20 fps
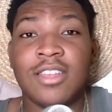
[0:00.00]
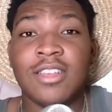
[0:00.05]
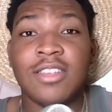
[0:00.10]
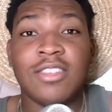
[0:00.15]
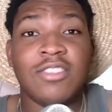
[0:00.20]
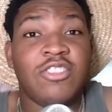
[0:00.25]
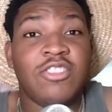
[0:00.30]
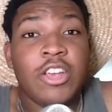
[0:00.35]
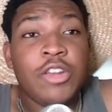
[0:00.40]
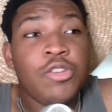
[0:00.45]

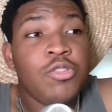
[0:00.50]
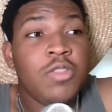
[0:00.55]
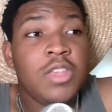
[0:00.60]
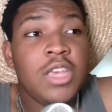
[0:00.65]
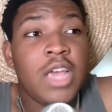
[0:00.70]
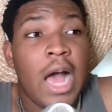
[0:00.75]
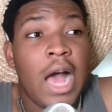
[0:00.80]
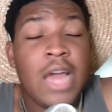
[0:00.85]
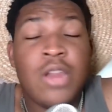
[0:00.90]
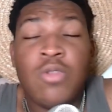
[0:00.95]
Because
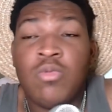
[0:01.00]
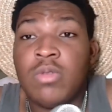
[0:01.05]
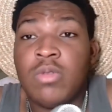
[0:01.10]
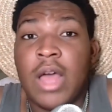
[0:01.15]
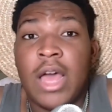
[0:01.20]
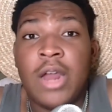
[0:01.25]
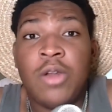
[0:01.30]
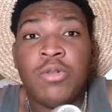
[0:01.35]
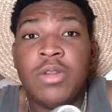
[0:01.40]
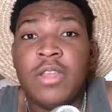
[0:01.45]
genuinely, I
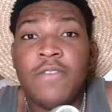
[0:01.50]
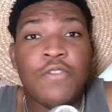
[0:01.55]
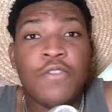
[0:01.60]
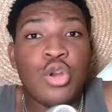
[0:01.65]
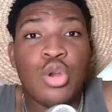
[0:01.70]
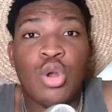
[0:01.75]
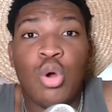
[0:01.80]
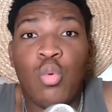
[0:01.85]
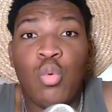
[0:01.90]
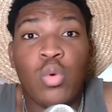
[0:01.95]
don't even
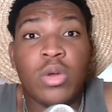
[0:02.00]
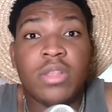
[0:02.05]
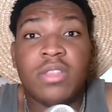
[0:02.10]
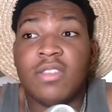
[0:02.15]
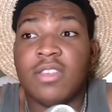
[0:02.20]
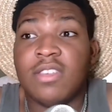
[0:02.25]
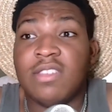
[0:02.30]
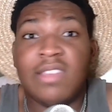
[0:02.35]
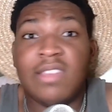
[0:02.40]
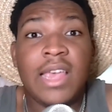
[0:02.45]
know what
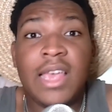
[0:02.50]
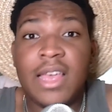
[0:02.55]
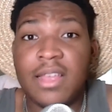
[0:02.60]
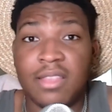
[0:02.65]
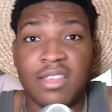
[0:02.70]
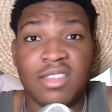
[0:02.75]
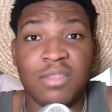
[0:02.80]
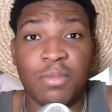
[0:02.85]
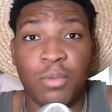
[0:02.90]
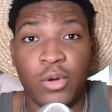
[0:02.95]
to say at
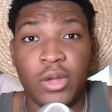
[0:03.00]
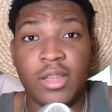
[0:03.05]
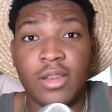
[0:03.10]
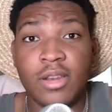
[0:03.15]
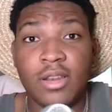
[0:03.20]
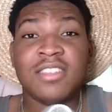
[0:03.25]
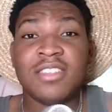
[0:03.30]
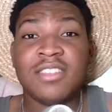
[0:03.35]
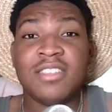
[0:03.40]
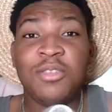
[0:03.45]
this point.
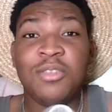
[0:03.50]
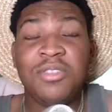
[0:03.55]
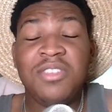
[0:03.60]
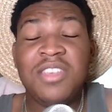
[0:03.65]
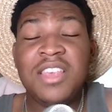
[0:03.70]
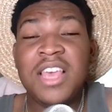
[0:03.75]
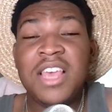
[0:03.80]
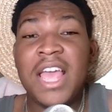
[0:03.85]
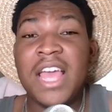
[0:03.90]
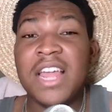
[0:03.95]
To
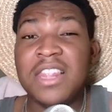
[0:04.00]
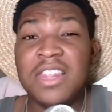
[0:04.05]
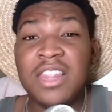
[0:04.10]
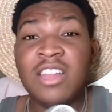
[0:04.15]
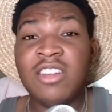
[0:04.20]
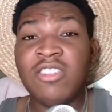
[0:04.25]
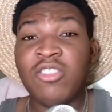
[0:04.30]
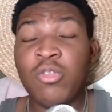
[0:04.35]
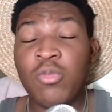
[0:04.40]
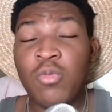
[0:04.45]
see a
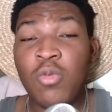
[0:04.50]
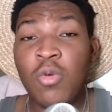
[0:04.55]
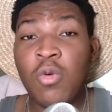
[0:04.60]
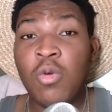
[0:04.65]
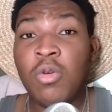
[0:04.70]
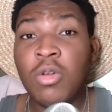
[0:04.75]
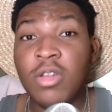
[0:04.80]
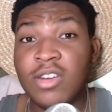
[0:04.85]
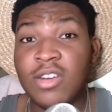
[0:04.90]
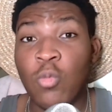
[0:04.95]
literal
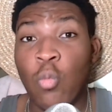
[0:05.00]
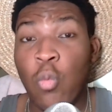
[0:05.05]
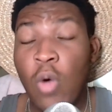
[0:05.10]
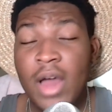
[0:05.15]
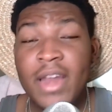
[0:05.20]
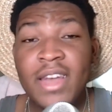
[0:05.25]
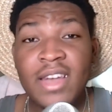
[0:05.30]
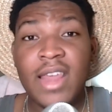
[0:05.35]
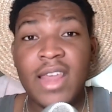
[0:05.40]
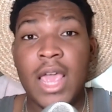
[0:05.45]

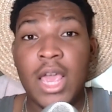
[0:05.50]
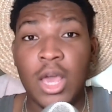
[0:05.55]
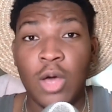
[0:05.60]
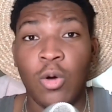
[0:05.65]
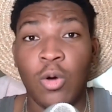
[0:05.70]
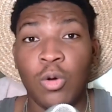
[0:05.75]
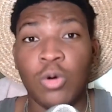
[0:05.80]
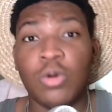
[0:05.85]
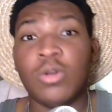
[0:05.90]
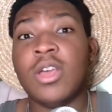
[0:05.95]

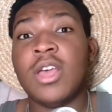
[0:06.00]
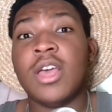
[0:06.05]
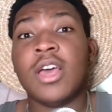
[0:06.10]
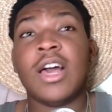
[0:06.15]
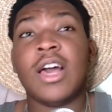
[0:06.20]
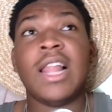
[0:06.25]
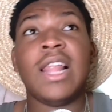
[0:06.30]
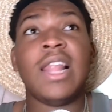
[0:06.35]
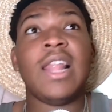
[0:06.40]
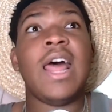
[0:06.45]
1-day-old
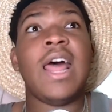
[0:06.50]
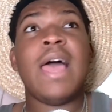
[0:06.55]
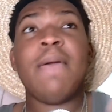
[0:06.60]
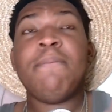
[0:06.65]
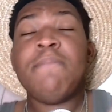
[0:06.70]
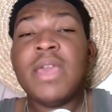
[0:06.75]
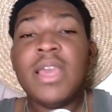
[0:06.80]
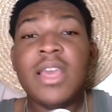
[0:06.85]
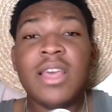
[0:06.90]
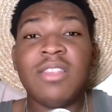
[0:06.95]

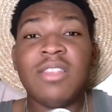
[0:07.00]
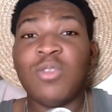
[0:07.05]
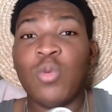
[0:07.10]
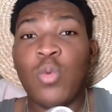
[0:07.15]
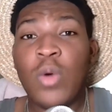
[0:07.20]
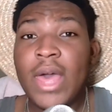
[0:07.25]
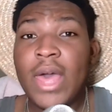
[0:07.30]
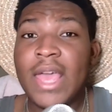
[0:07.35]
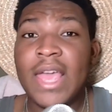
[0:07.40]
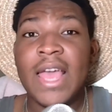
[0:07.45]
climbing its
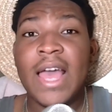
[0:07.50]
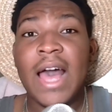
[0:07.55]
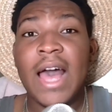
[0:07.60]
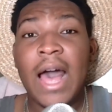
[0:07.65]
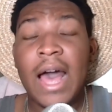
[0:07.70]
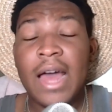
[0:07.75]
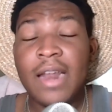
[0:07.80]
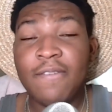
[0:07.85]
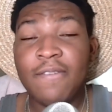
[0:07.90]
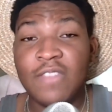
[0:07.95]
way
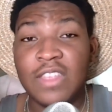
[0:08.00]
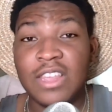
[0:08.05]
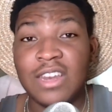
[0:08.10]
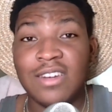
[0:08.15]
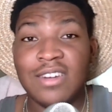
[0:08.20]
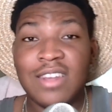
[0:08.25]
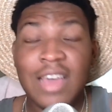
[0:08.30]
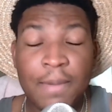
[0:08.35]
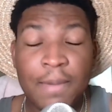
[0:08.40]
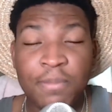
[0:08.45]
out of the
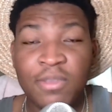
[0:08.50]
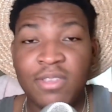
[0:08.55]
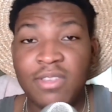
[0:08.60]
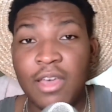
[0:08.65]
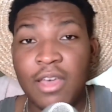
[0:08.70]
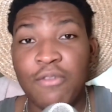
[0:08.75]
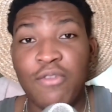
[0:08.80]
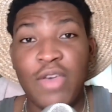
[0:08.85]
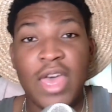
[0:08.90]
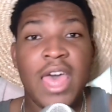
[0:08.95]
depths
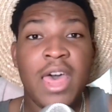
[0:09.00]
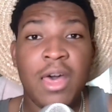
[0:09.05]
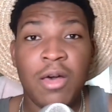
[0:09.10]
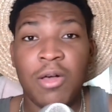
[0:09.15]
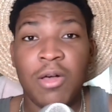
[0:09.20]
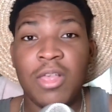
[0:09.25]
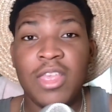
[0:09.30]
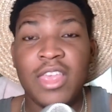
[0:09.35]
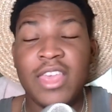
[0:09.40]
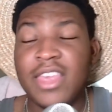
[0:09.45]
of
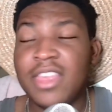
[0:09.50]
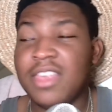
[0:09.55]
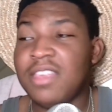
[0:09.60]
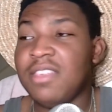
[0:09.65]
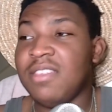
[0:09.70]
hell